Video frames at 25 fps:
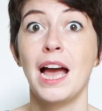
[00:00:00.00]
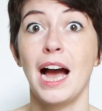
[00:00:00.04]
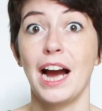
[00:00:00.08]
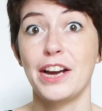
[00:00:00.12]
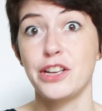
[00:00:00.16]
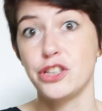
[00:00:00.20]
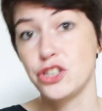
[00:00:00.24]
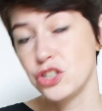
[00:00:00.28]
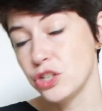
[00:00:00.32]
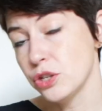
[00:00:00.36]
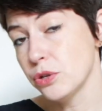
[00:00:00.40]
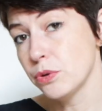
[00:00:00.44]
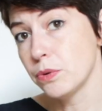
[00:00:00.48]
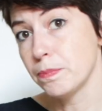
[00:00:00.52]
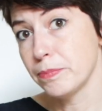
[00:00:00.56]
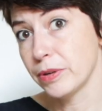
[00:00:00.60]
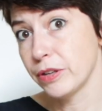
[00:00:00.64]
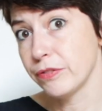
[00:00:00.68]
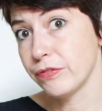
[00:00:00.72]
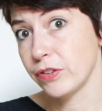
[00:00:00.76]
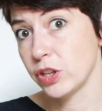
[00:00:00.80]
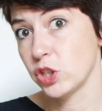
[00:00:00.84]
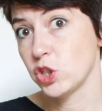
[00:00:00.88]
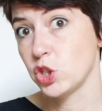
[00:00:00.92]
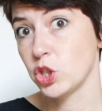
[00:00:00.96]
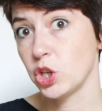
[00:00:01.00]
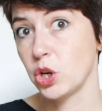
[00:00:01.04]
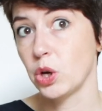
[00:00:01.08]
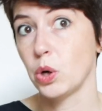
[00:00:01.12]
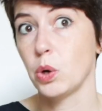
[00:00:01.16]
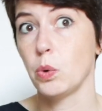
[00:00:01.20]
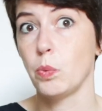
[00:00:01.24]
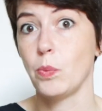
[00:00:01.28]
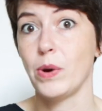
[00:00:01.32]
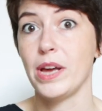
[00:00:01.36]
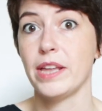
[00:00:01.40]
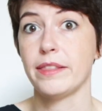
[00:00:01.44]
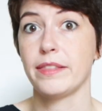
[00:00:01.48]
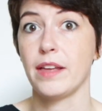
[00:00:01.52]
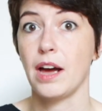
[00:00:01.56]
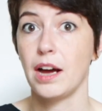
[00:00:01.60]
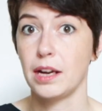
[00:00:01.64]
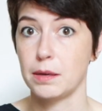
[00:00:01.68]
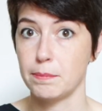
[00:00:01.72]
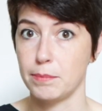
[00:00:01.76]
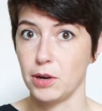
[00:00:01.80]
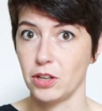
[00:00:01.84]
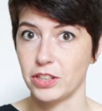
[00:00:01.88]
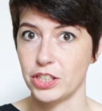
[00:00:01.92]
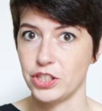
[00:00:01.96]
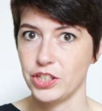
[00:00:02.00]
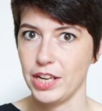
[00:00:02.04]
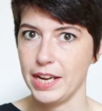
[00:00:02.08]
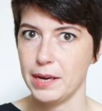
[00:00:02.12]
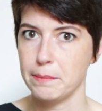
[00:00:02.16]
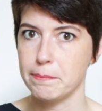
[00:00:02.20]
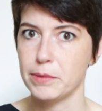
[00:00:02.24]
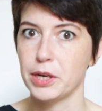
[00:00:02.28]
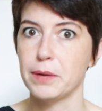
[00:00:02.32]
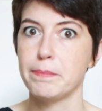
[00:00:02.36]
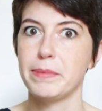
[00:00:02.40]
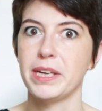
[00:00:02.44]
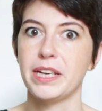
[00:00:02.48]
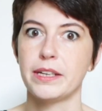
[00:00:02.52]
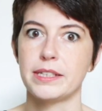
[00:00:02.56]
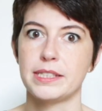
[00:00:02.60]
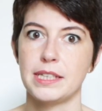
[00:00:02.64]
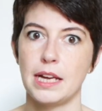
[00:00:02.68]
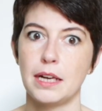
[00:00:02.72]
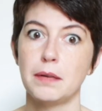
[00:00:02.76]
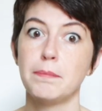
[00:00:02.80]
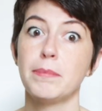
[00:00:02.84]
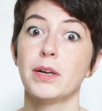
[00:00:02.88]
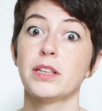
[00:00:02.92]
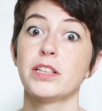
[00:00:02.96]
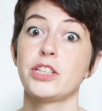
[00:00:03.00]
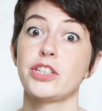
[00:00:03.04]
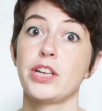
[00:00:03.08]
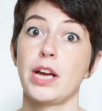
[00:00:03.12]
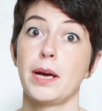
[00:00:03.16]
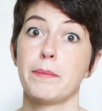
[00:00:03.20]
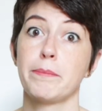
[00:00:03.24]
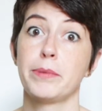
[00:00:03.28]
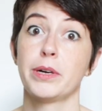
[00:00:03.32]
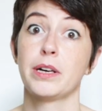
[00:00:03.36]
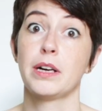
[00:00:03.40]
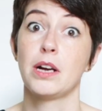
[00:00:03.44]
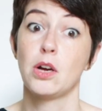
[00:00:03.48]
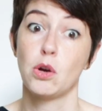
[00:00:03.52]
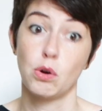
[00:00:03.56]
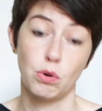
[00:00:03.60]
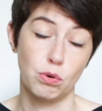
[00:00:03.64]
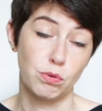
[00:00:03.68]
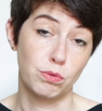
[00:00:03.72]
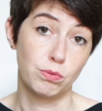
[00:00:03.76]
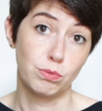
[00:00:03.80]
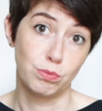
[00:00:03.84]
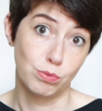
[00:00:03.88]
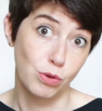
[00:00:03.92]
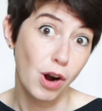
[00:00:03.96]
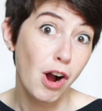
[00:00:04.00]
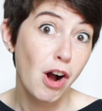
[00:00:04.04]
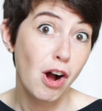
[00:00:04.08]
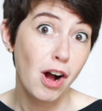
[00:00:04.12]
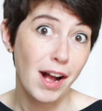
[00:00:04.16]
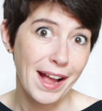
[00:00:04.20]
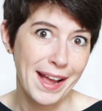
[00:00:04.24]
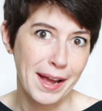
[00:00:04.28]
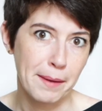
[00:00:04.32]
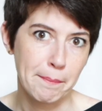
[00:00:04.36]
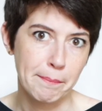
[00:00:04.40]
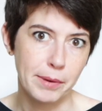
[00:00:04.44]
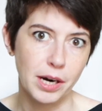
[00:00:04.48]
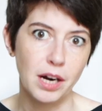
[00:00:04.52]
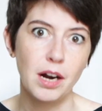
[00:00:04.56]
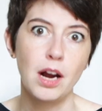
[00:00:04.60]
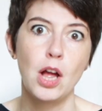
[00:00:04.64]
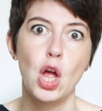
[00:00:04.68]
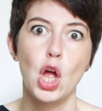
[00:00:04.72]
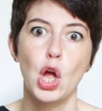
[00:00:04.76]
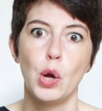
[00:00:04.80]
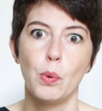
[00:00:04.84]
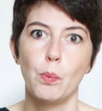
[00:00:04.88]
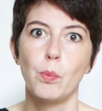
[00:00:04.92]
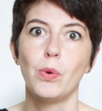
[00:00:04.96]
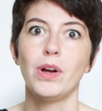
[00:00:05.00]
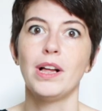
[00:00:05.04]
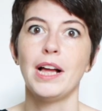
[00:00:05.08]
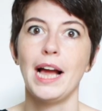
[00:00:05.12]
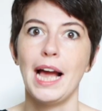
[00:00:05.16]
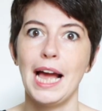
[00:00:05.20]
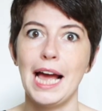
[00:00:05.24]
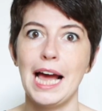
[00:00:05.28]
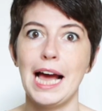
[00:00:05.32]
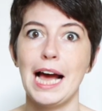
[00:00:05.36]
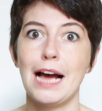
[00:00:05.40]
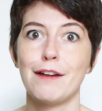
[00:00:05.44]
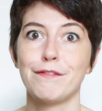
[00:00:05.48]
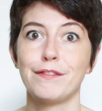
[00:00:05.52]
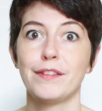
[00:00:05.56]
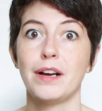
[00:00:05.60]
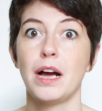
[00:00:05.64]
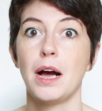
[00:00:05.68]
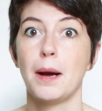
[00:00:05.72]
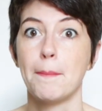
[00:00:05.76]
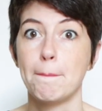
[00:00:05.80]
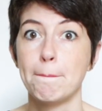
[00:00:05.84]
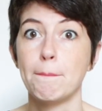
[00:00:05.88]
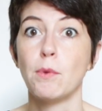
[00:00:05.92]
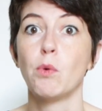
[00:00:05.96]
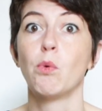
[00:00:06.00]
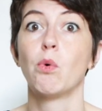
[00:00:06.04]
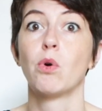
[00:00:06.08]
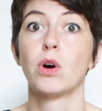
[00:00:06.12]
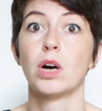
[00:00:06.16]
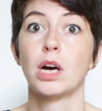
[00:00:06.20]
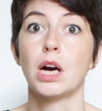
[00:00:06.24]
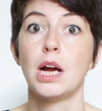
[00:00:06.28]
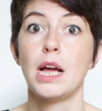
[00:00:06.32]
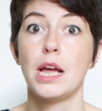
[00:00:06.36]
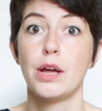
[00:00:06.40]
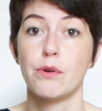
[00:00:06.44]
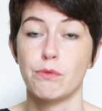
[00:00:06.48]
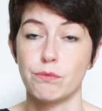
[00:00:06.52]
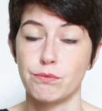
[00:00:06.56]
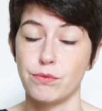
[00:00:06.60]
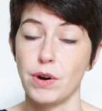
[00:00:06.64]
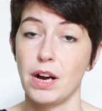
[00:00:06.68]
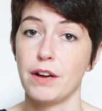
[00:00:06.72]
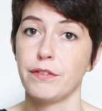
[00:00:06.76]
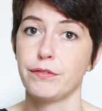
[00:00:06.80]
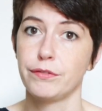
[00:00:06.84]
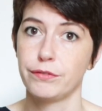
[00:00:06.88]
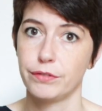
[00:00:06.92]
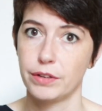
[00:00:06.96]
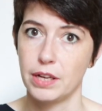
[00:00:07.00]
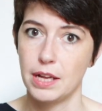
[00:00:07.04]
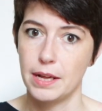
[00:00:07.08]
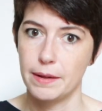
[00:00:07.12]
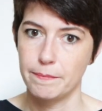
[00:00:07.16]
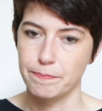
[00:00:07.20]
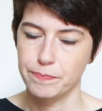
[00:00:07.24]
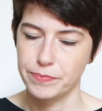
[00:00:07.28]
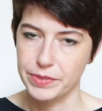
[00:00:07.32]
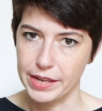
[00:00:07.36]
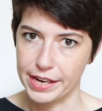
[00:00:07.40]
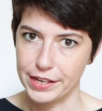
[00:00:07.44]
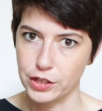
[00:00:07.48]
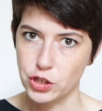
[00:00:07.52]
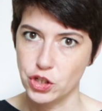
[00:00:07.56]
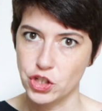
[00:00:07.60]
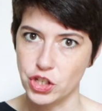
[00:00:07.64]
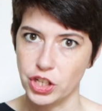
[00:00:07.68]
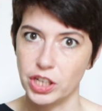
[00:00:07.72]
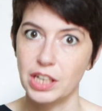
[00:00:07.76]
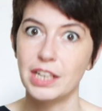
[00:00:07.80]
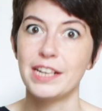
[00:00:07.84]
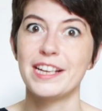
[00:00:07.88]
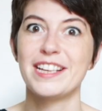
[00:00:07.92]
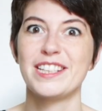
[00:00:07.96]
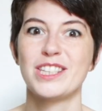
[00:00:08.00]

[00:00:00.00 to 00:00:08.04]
I do prefer to go with unpolished amber because unpolished amber or raw amber will have a more rough texture,